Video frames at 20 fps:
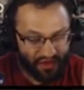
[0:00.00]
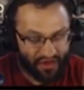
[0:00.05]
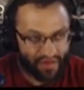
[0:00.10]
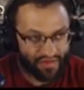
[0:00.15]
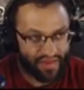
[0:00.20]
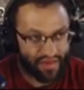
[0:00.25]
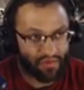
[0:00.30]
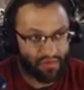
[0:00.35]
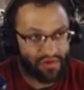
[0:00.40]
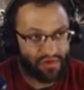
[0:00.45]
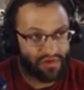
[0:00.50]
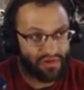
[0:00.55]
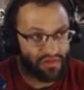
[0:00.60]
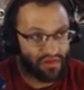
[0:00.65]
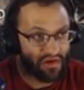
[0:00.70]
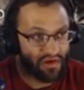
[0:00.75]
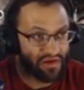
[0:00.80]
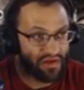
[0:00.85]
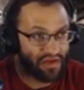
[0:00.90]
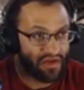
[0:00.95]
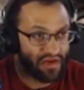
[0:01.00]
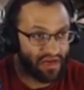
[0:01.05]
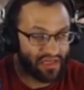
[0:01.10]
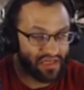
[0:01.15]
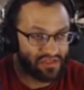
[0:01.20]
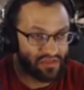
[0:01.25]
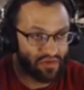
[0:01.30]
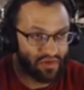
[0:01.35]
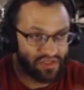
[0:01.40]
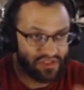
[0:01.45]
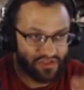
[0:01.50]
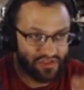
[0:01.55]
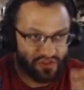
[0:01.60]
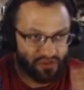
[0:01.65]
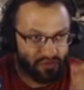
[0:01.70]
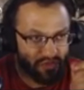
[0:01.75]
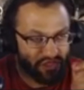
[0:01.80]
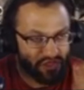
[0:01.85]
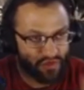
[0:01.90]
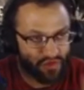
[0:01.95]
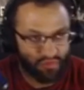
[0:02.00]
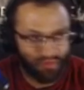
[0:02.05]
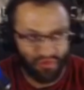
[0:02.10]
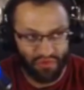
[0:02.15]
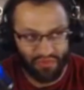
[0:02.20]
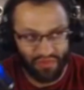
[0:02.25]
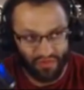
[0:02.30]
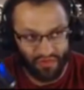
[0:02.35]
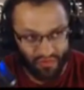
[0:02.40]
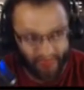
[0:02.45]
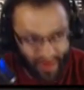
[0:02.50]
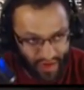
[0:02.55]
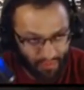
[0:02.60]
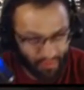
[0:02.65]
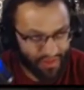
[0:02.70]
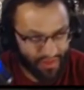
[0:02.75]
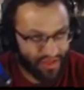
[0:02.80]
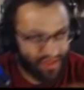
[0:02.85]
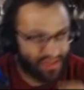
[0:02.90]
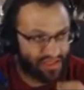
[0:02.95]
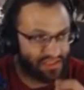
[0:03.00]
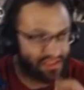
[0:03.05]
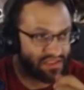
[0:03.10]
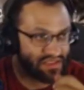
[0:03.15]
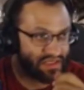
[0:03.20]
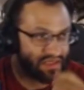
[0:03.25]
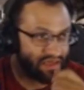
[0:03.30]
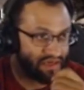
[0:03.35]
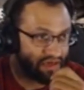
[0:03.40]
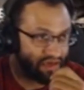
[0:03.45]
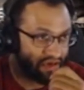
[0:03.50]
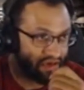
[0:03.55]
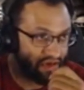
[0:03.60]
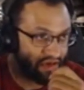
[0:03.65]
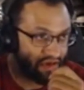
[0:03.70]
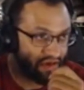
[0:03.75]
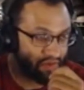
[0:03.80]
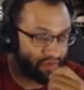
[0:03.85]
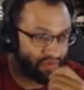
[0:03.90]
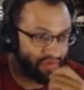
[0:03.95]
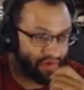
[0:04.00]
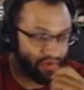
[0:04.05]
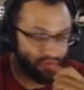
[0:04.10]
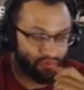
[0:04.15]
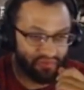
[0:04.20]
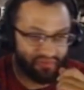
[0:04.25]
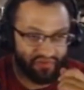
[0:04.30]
That way you can log in and ask questions. Just make sure you put them in the right place, and they'll be